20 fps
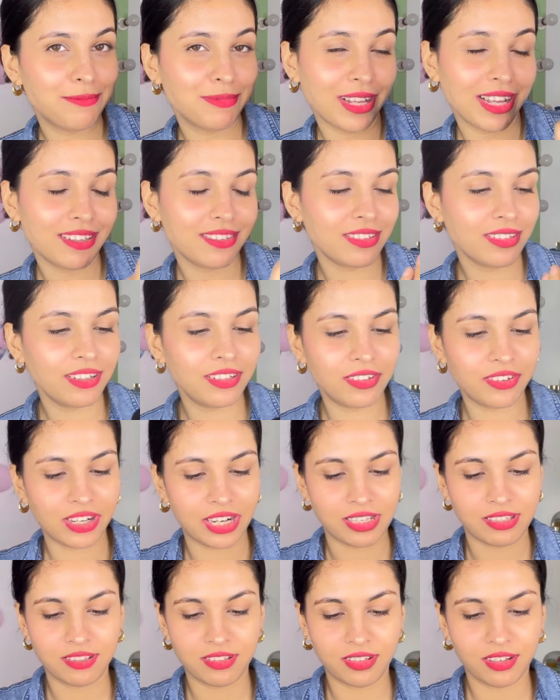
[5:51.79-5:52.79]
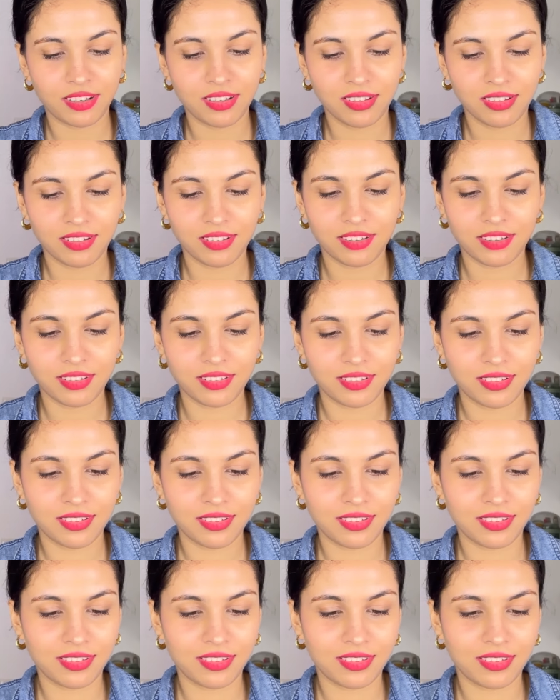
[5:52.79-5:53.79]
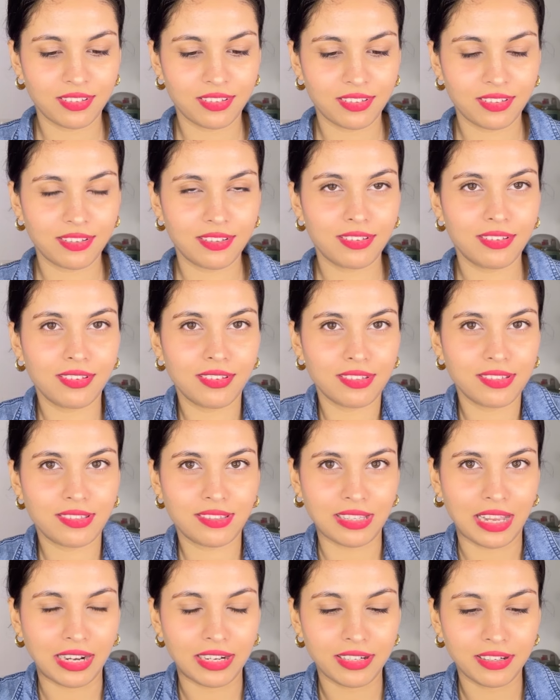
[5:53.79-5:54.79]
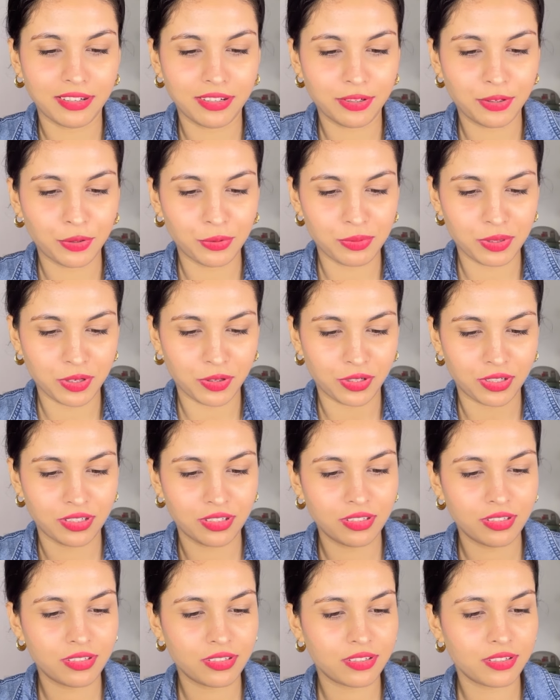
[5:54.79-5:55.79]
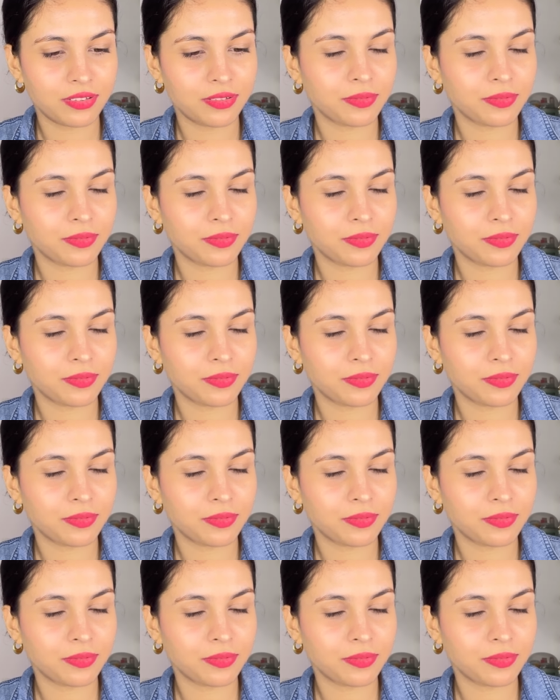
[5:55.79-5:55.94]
That's an interesting scent, to be honest.